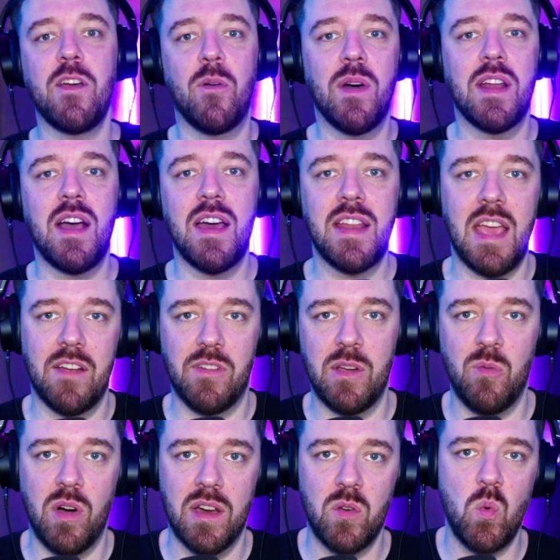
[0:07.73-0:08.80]
going on,
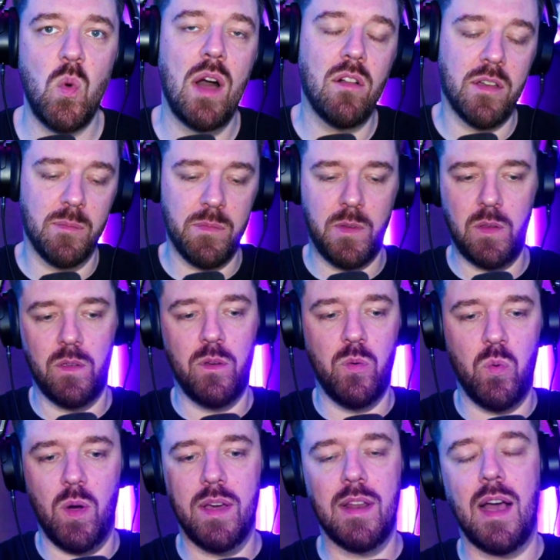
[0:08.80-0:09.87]
everyone? Welcome to
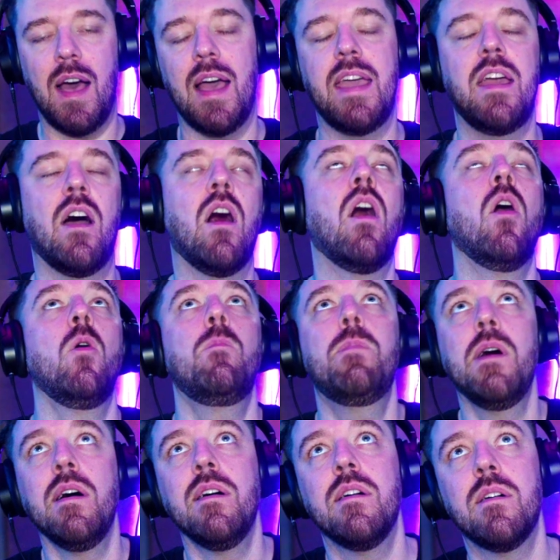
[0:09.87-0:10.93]
what I
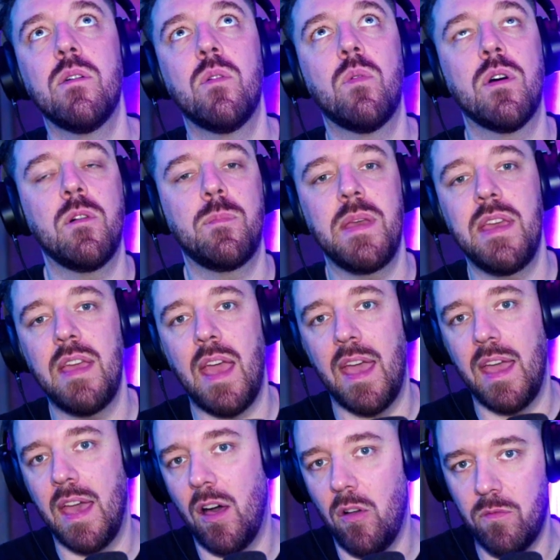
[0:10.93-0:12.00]
hope will be
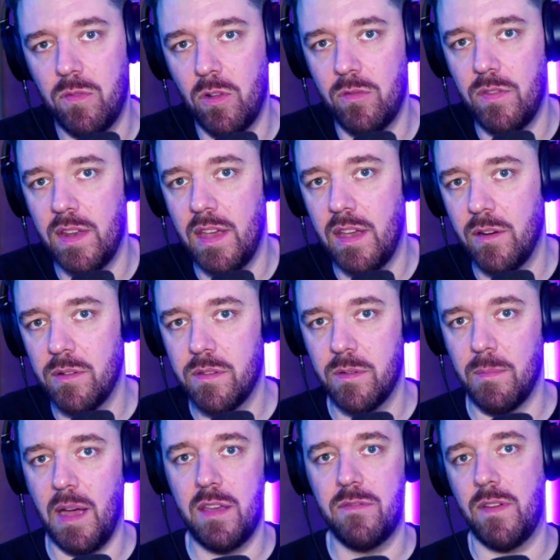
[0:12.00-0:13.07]
a helpful video to
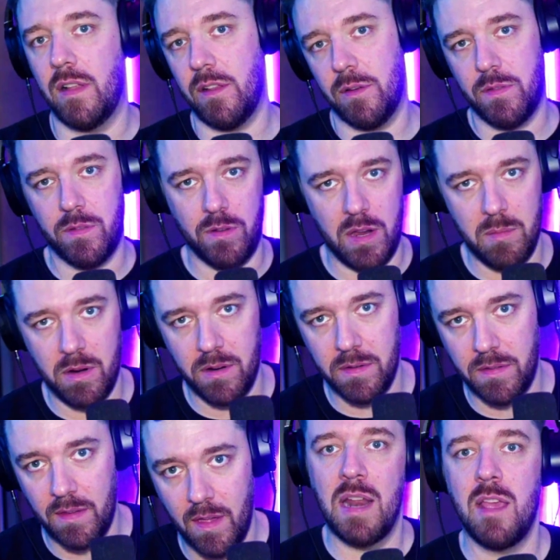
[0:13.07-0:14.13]
my fellow
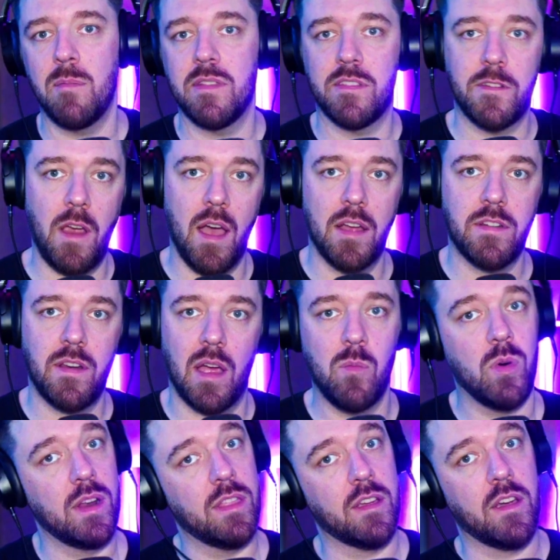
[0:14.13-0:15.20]
streamers. My name is Josh.
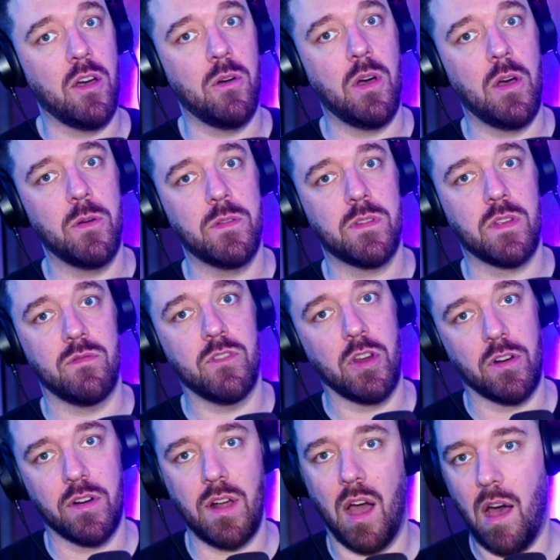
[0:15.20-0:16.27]
I'm one of the co-hosts of
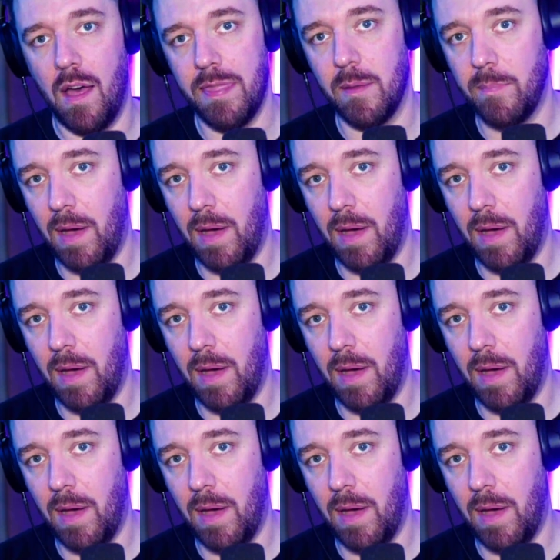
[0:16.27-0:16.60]
Nerd On, the